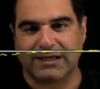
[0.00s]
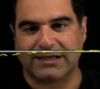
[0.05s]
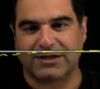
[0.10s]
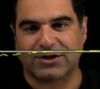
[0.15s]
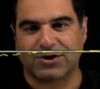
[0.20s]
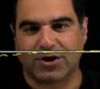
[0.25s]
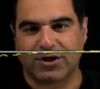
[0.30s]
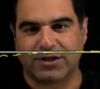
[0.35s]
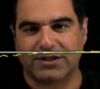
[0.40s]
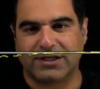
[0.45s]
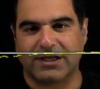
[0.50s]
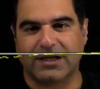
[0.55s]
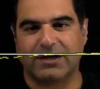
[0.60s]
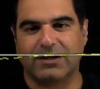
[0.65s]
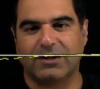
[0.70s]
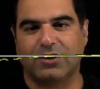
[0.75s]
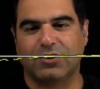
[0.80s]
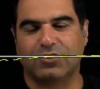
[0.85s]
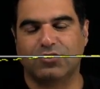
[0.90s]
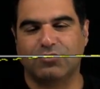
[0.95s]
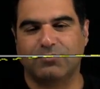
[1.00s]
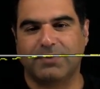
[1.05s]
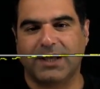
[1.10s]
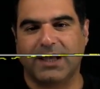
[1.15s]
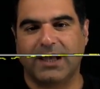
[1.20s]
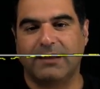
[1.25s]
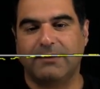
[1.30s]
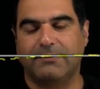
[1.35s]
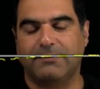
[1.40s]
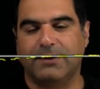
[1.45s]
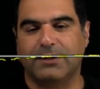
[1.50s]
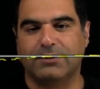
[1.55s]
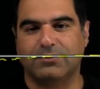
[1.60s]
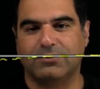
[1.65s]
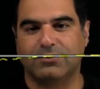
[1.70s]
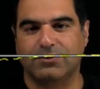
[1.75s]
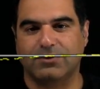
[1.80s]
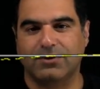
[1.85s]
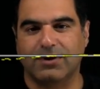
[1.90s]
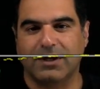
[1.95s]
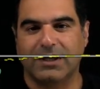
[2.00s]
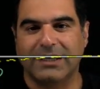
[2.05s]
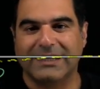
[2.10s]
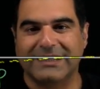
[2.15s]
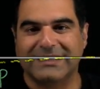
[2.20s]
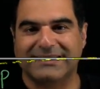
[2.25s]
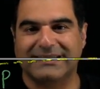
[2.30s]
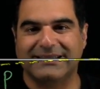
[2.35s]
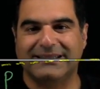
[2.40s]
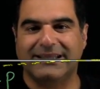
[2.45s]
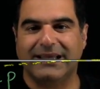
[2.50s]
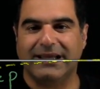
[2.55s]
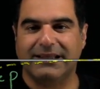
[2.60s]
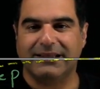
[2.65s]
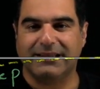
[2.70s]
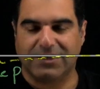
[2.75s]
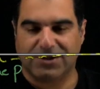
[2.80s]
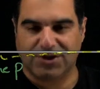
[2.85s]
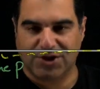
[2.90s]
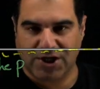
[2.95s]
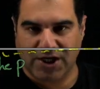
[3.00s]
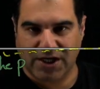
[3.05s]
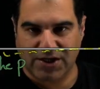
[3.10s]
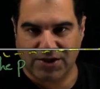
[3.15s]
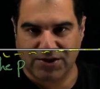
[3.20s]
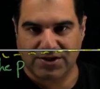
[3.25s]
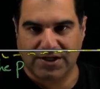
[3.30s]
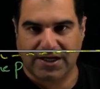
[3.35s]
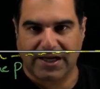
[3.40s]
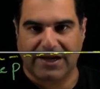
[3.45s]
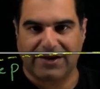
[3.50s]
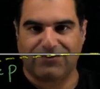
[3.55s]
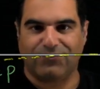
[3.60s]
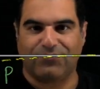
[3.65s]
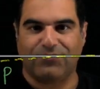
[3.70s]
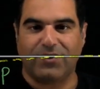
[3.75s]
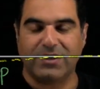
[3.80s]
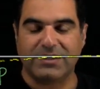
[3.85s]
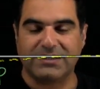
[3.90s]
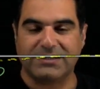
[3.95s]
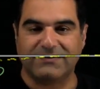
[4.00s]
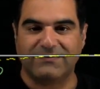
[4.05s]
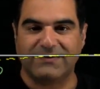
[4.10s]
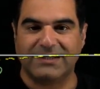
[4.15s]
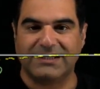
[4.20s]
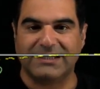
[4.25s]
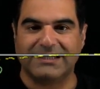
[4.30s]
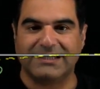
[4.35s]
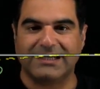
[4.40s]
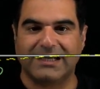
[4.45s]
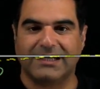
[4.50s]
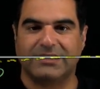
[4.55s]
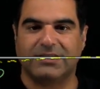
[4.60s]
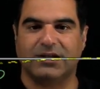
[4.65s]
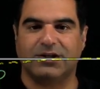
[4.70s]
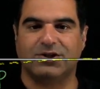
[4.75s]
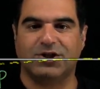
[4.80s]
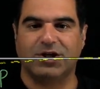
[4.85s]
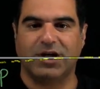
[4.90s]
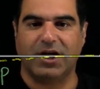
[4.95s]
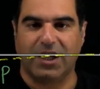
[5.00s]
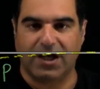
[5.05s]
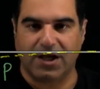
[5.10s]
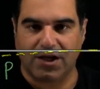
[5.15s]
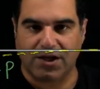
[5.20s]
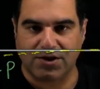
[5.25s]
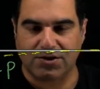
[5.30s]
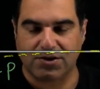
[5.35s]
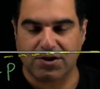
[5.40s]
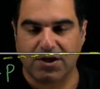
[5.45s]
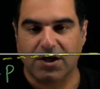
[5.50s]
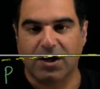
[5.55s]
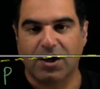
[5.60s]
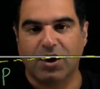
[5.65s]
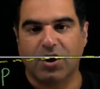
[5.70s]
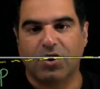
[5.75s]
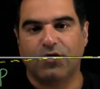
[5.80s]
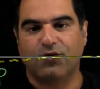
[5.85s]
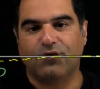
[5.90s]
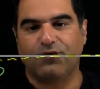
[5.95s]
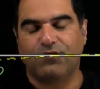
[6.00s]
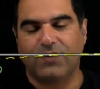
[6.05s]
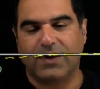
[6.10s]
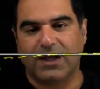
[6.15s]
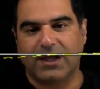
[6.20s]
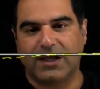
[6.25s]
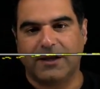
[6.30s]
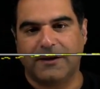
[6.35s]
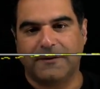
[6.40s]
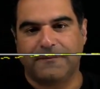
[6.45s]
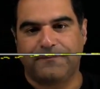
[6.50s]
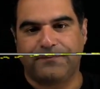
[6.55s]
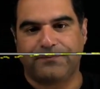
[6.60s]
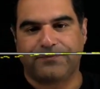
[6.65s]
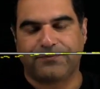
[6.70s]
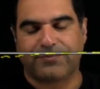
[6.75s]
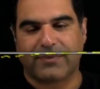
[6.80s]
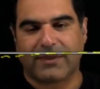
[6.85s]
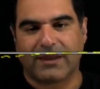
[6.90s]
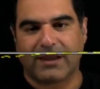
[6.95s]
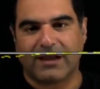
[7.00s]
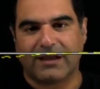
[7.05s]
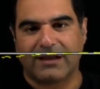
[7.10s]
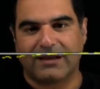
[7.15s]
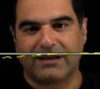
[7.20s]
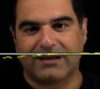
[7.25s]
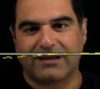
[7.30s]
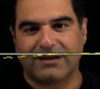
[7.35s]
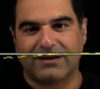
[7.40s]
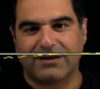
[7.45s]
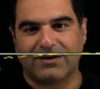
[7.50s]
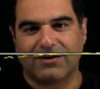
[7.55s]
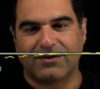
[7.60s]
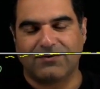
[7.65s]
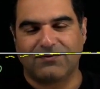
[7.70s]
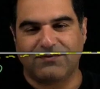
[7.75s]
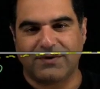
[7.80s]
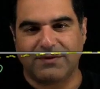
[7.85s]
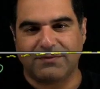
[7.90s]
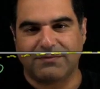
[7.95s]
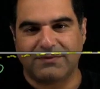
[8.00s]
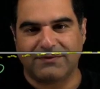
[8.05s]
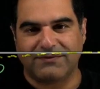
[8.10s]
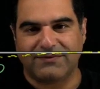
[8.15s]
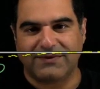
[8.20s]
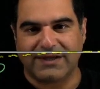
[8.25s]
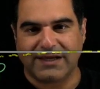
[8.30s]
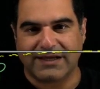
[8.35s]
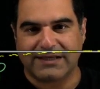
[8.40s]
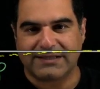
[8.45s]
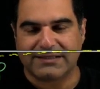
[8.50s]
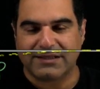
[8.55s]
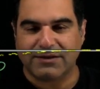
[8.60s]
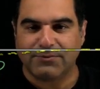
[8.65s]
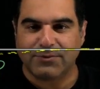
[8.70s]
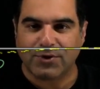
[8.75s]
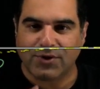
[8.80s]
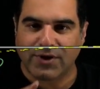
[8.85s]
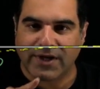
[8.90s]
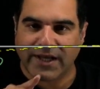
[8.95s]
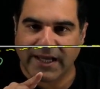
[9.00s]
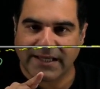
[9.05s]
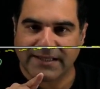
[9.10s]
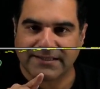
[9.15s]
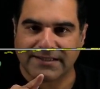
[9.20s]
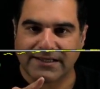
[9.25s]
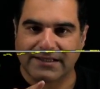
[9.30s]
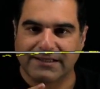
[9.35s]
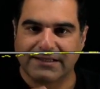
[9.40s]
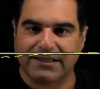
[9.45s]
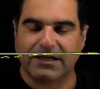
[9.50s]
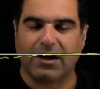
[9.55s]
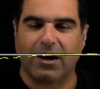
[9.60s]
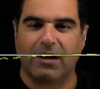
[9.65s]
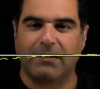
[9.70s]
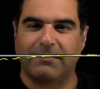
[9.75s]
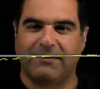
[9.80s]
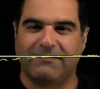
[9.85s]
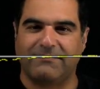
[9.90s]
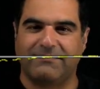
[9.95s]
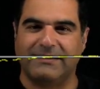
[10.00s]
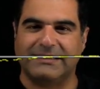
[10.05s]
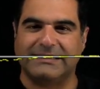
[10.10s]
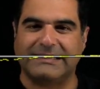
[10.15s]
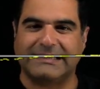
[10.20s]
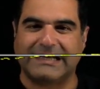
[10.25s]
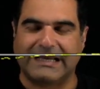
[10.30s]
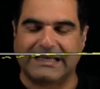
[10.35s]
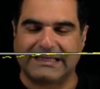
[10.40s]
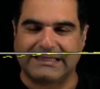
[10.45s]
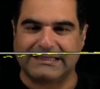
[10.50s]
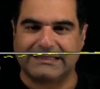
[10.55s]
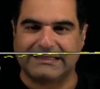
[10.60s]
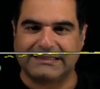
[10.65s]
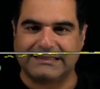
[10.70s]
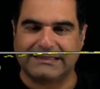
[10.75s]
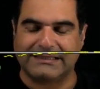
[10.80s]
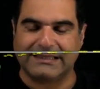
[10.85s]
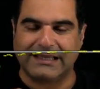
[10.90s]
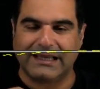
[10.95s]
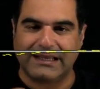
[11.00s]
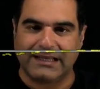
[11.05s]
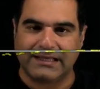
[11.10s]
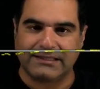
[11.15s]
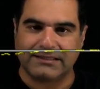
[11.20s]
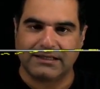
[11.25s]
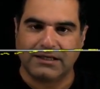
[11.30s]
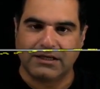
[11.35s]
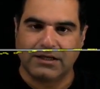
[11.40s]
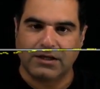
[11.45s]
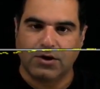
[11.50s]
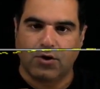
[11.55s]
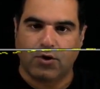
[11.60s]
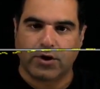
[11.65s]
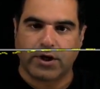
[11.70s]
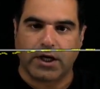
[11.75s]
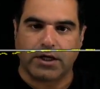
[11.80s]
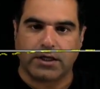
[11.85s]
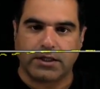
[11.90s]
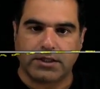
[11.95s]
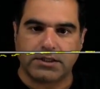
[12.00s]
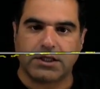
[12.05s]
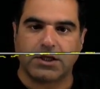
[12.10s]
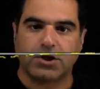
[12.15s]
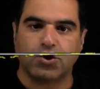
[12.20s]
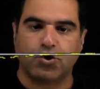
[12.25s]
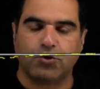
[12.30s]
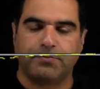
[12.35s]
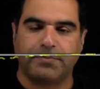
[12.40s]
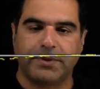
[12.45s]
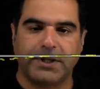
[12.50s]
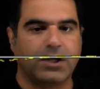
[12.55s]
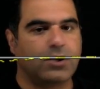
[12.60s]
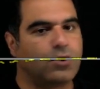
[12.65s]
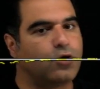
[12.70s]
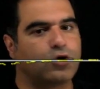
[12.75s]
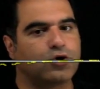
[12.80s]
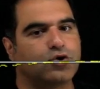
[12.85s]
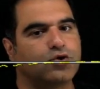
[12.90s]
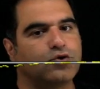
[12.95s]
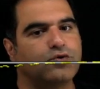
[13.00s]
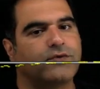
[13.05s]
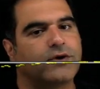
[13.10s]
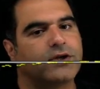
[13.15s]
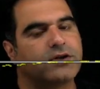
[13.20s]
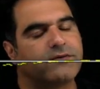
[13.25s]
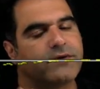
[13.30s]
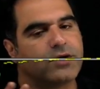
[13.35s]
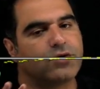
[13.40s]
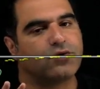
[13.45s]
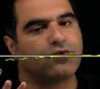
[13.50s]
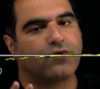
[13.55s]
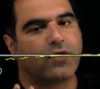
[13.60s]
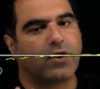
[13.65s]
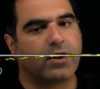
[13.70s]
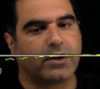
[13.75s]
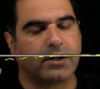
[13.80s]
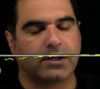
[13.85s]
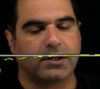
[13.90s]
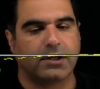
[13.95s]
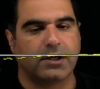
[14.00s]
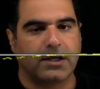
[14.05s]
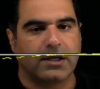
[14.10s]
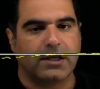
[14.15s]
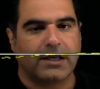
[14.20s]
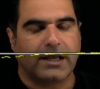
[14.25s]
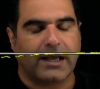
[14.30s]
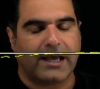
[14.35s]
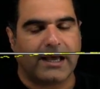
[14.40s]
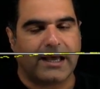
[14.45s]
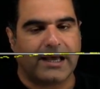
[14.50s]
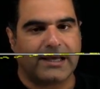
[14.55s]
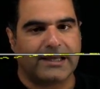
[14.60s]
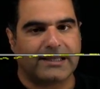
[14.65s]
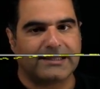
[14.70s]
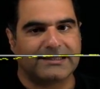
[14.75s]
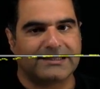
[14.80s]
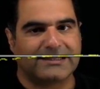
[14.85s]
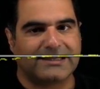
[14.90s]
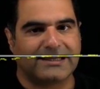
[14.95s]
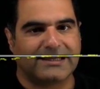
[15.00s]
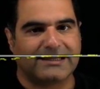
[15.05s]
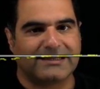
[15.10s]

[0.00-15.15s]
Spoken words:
criteria to be able to detect the change. And once we detect the change, we we stimulate the Kalman filter and tell it, okay, reset your P or do whatever you want, and